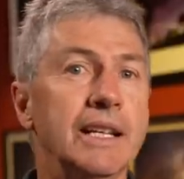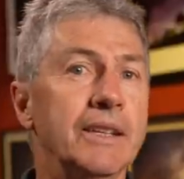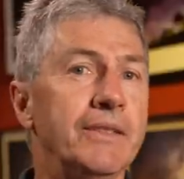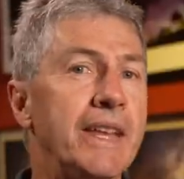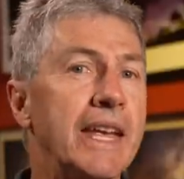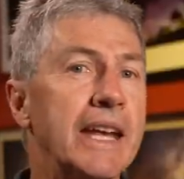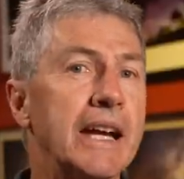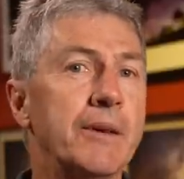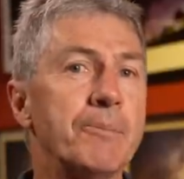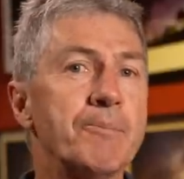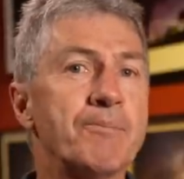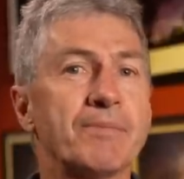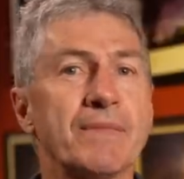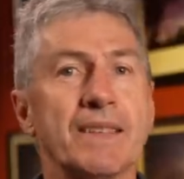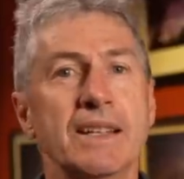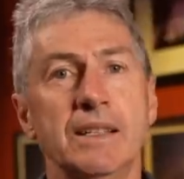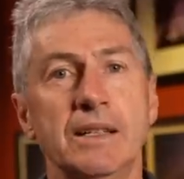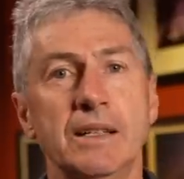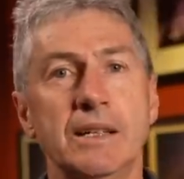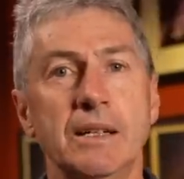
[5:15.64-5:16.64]
Now,
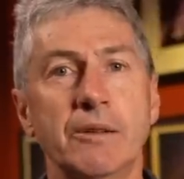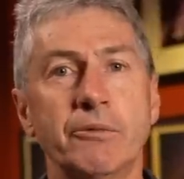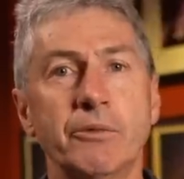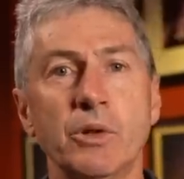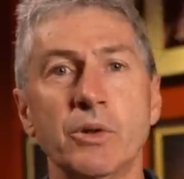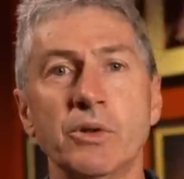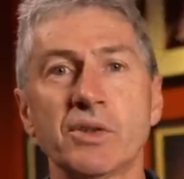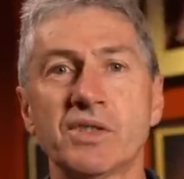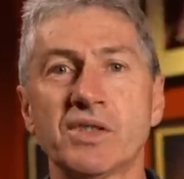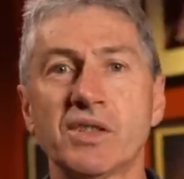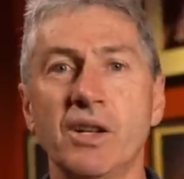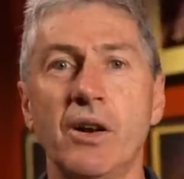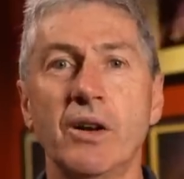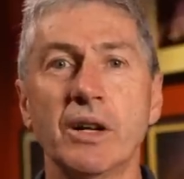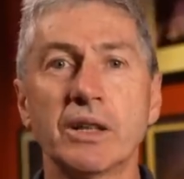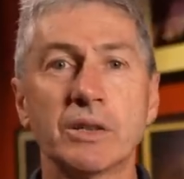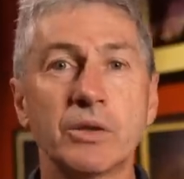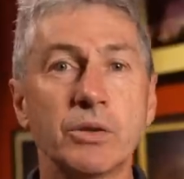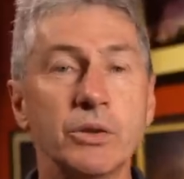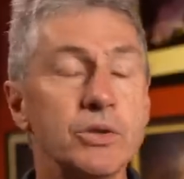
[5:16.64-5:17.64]
of course,
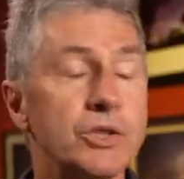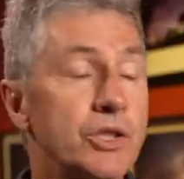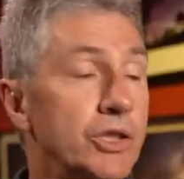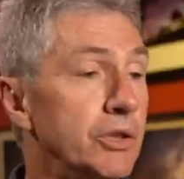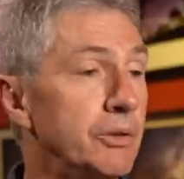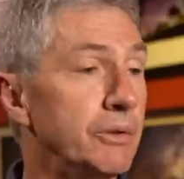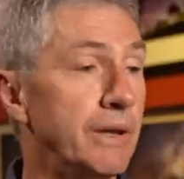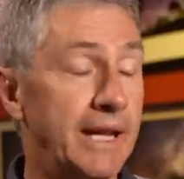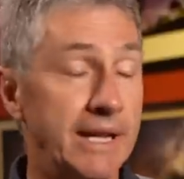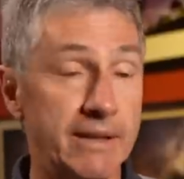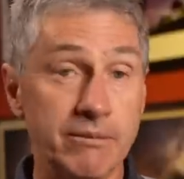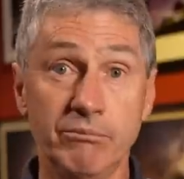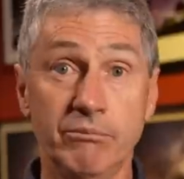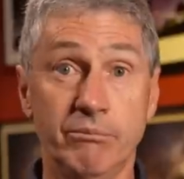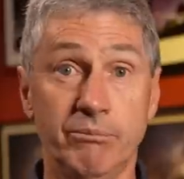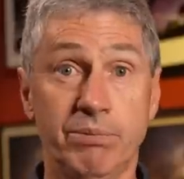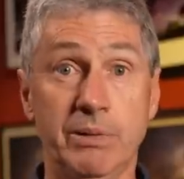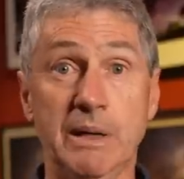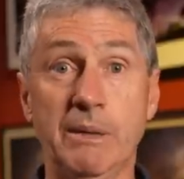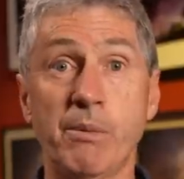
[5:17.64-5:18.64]
I could do
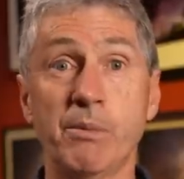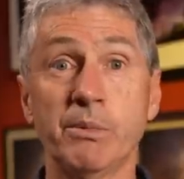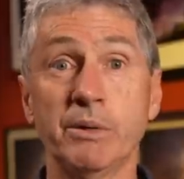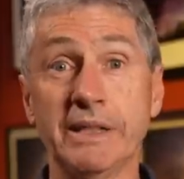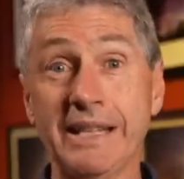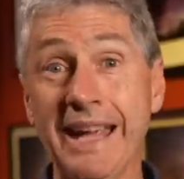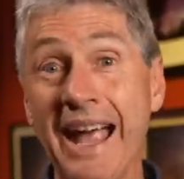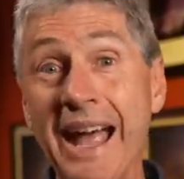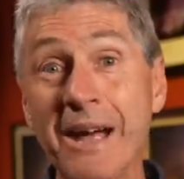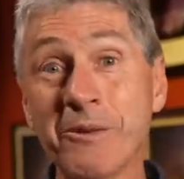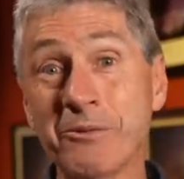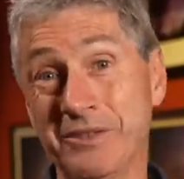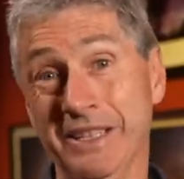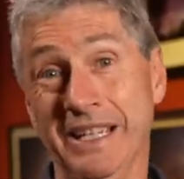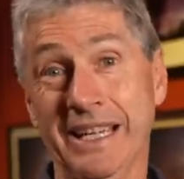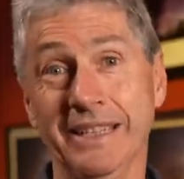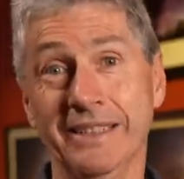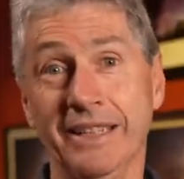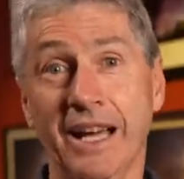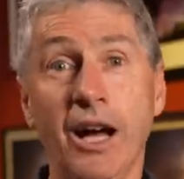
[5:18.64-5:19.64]
and probably have
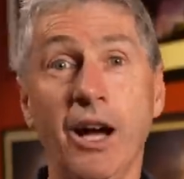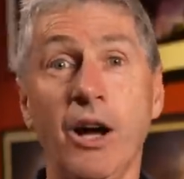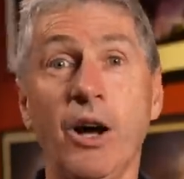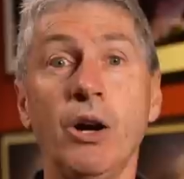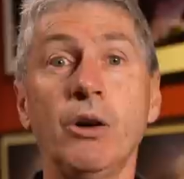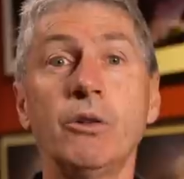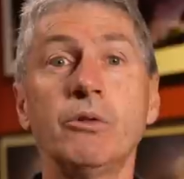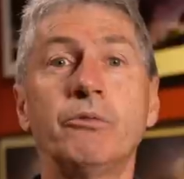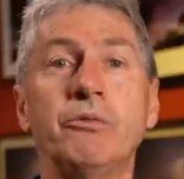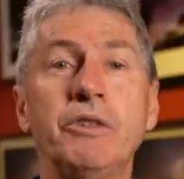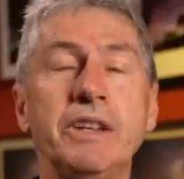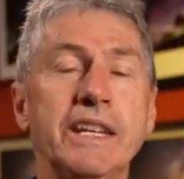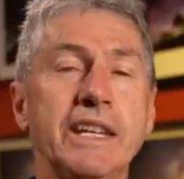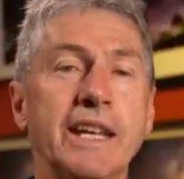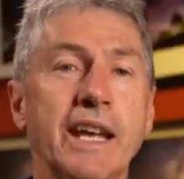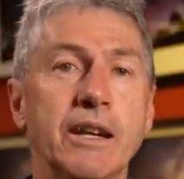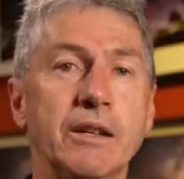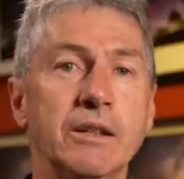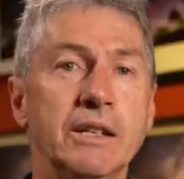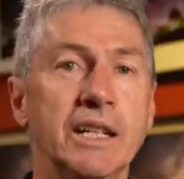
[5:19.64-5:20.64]
done a whole
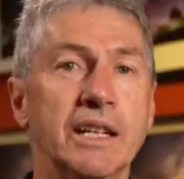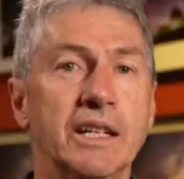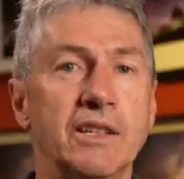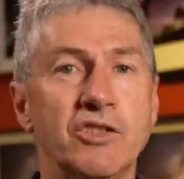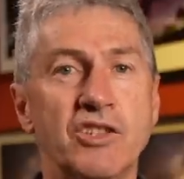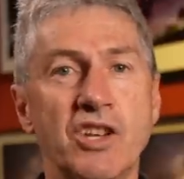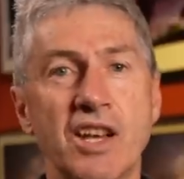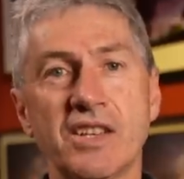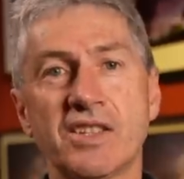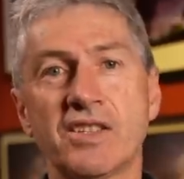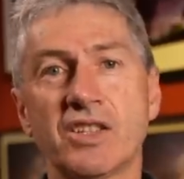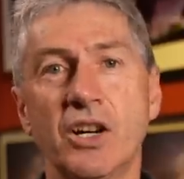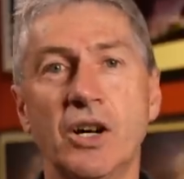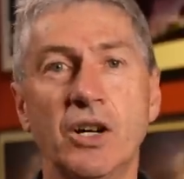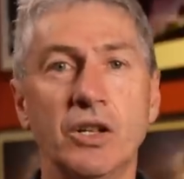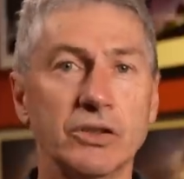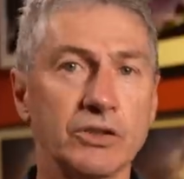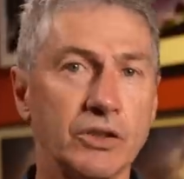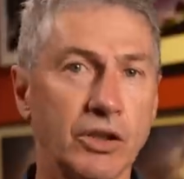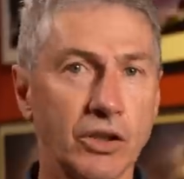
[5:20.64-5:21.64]
video just
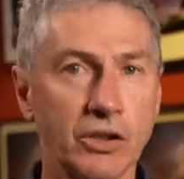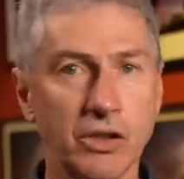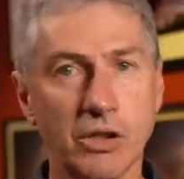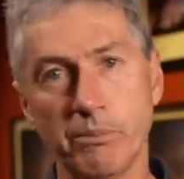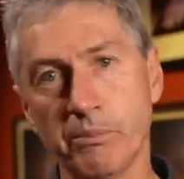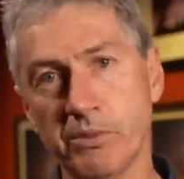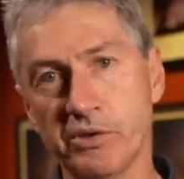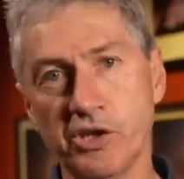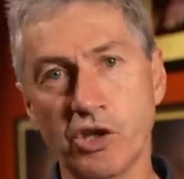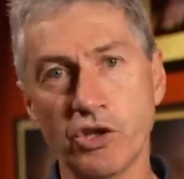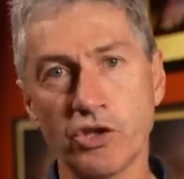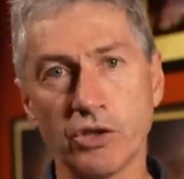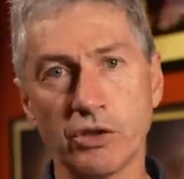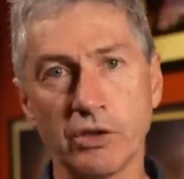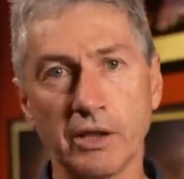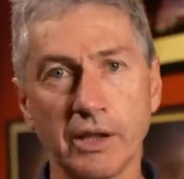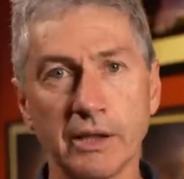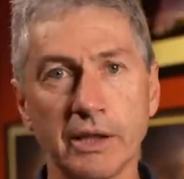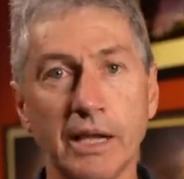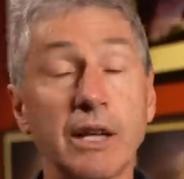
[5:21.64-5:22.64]
on
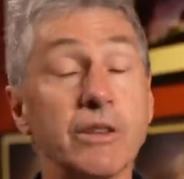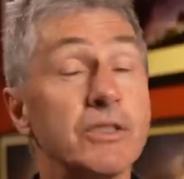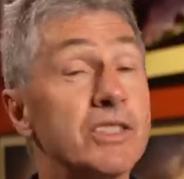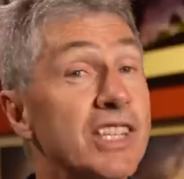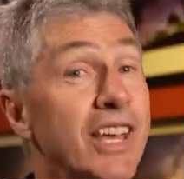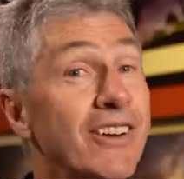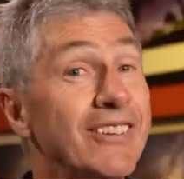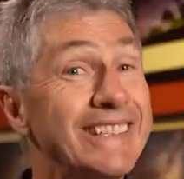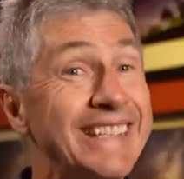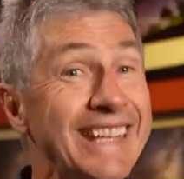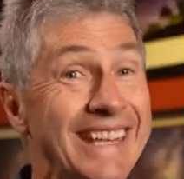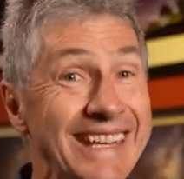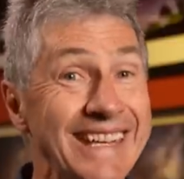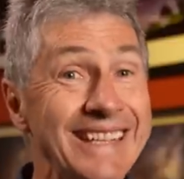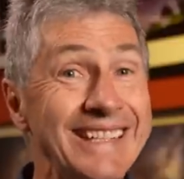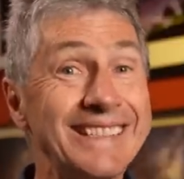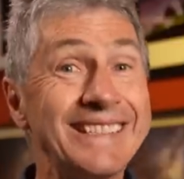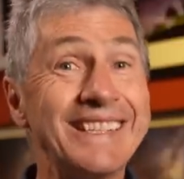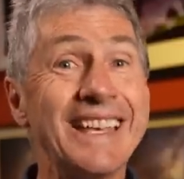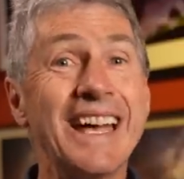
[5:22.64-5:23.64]
composition alone. So it
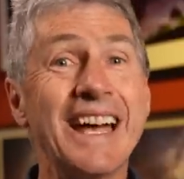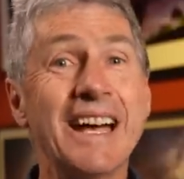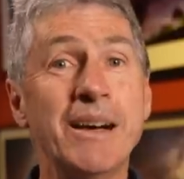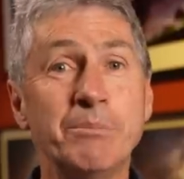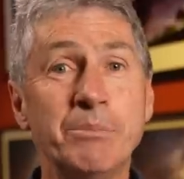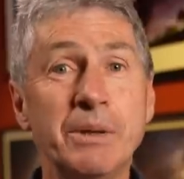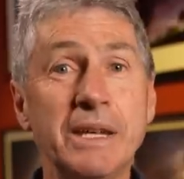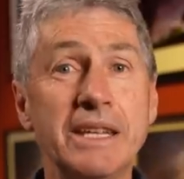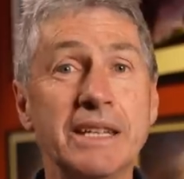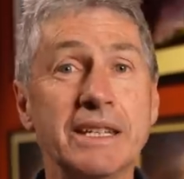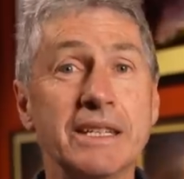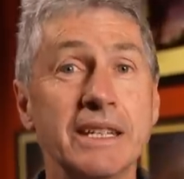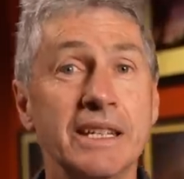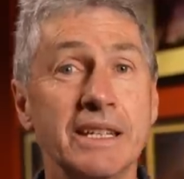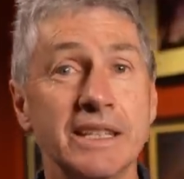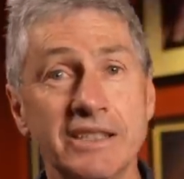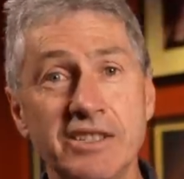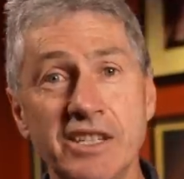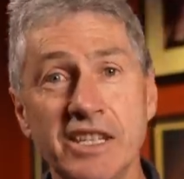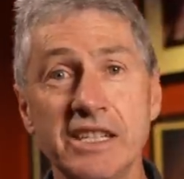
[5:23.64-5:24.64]
is a big
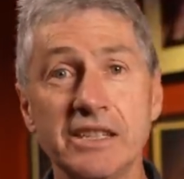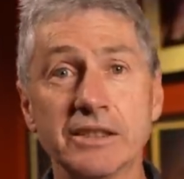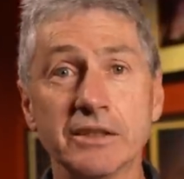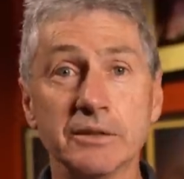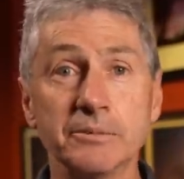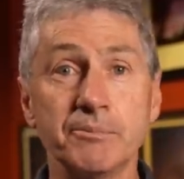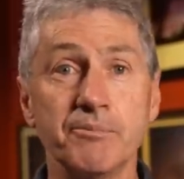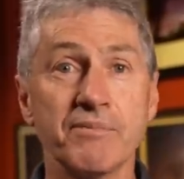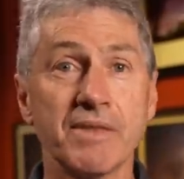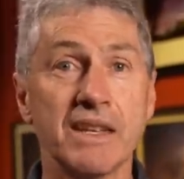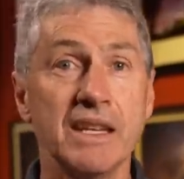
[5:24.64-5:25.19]
deal.